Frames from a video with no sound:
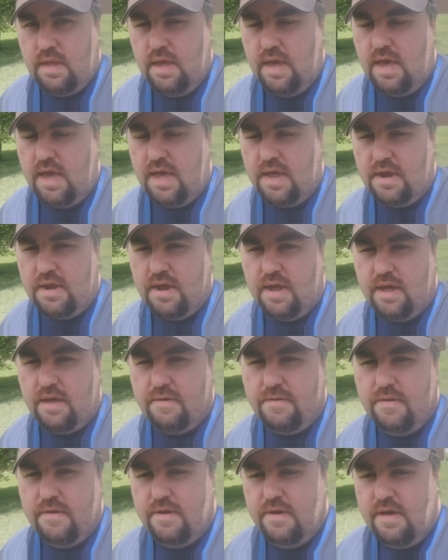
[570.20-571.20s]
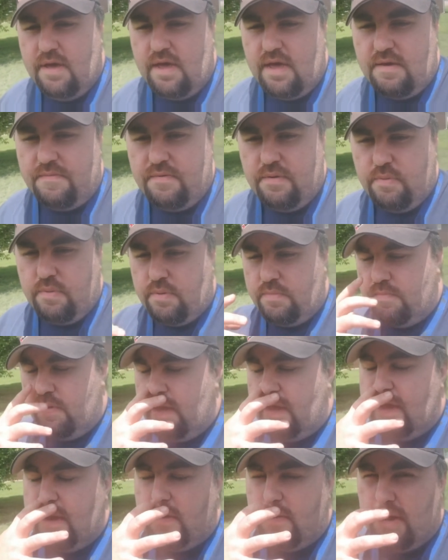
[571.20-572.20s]
and uh, if you would
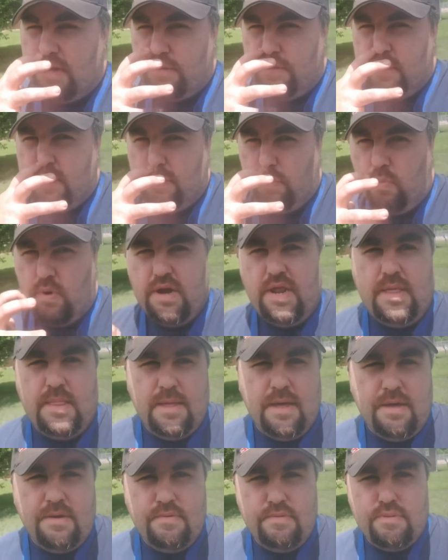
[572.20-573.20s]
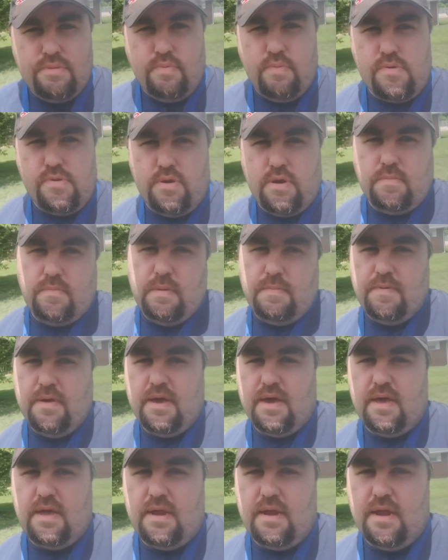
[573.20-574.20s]
be interested in winning those, we're going to be
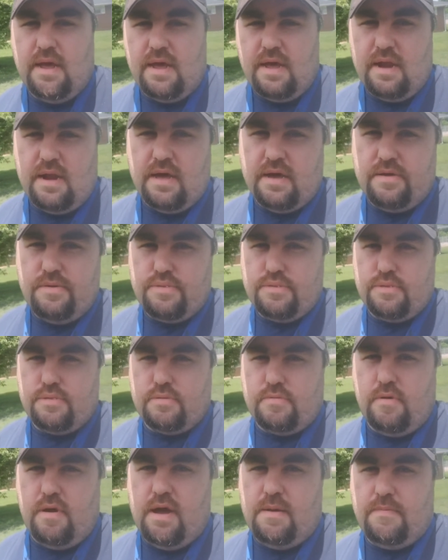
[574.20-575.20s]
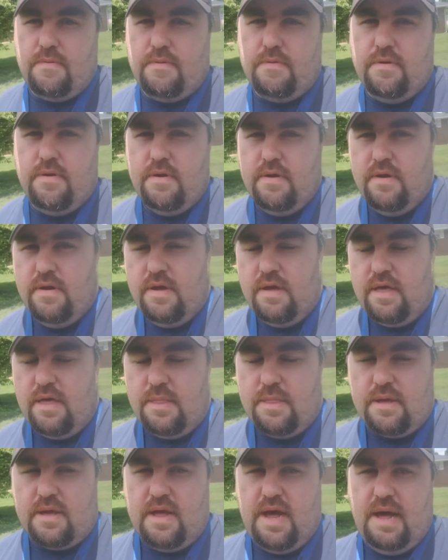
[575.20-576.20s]
picking a lucky subscriber
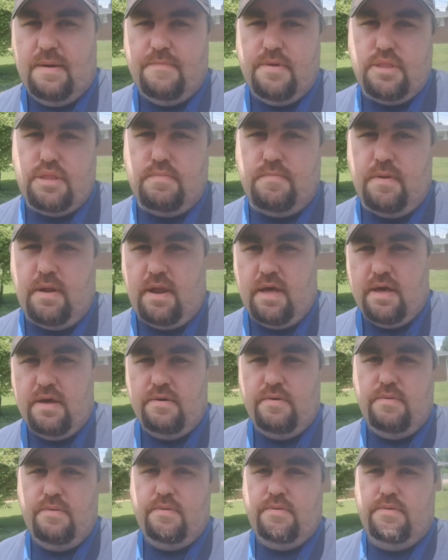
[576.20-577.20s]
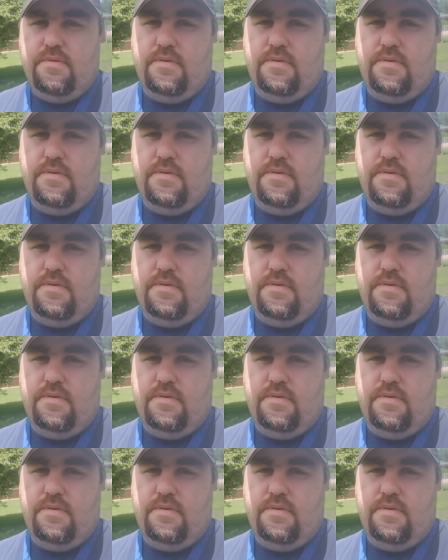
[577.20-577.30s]
in the comments below.